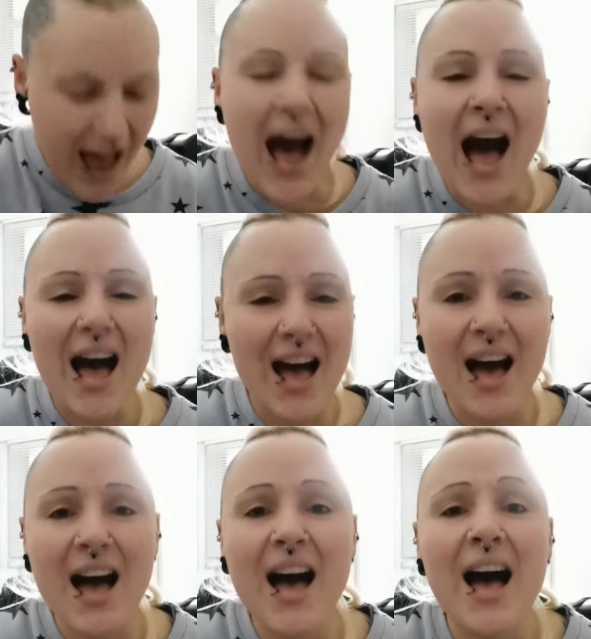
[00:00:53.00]

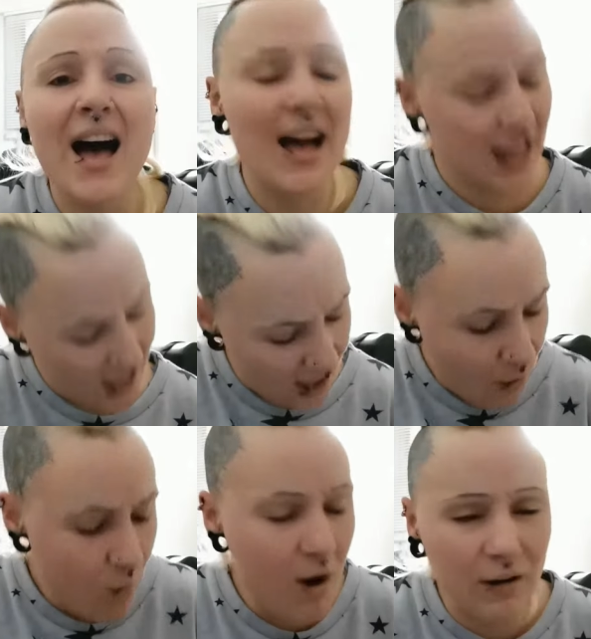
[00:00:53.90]
I,
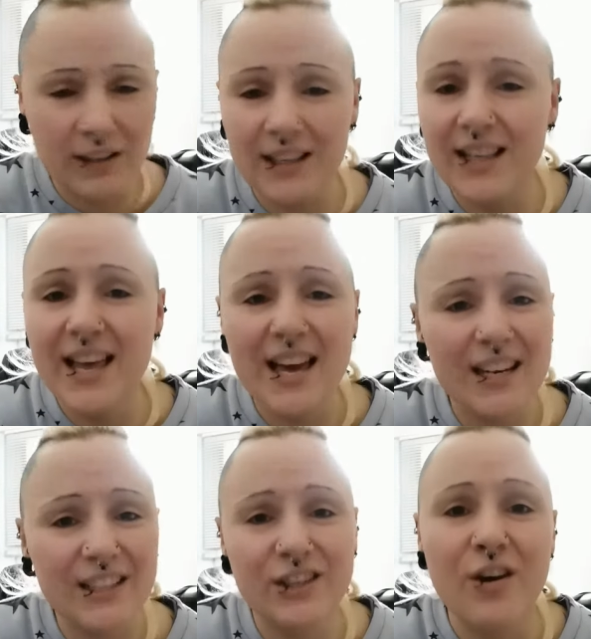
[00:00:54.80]
I wanna
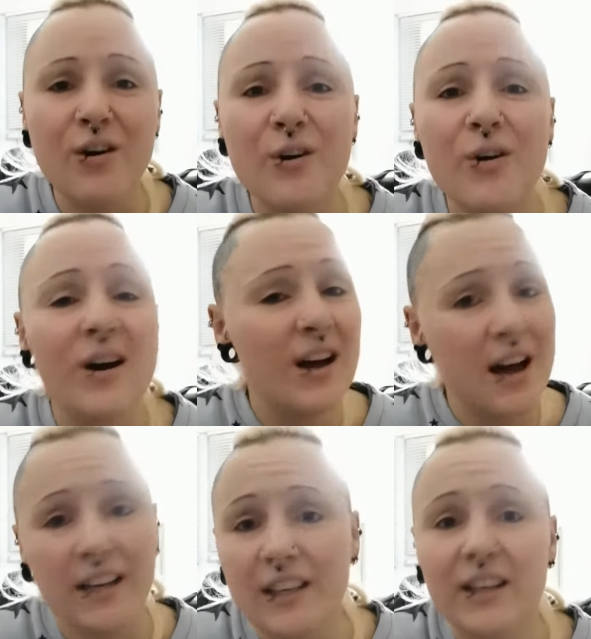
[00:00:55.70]
let it go.
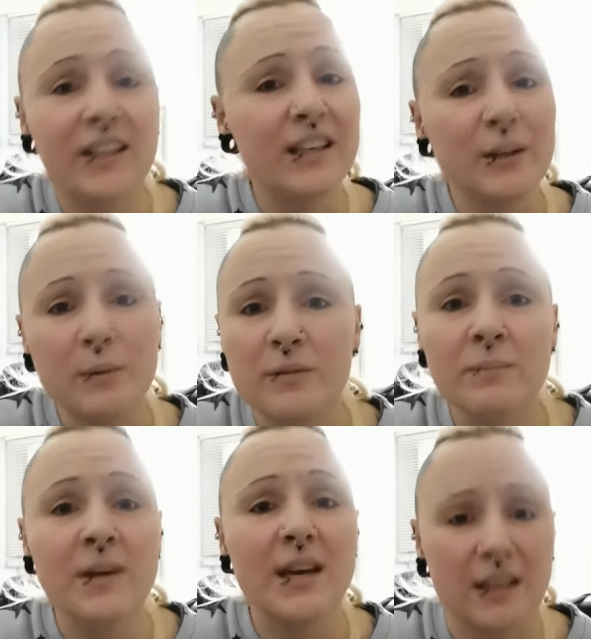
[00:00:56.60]
Are you here with
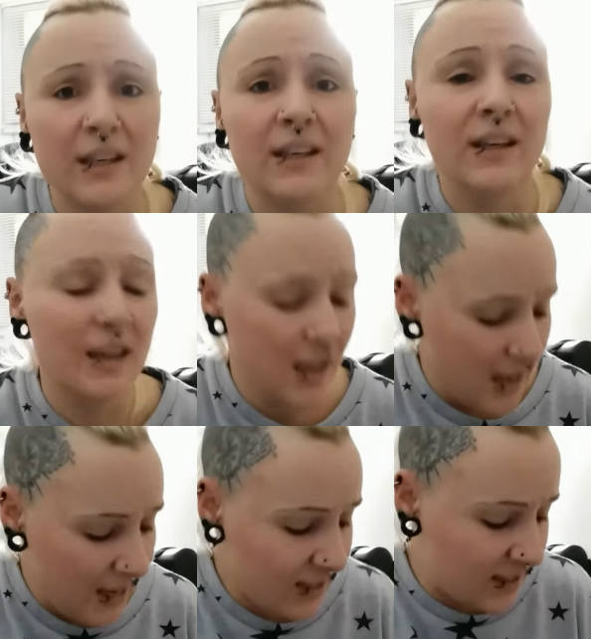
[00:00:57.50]
me?
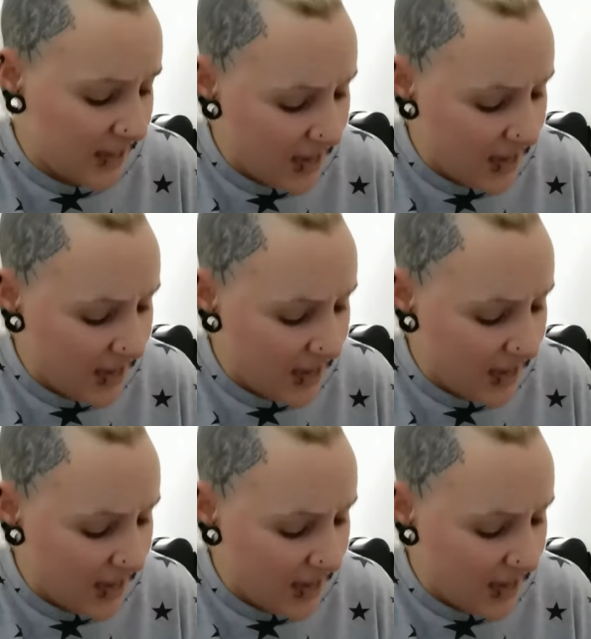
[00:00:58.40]
I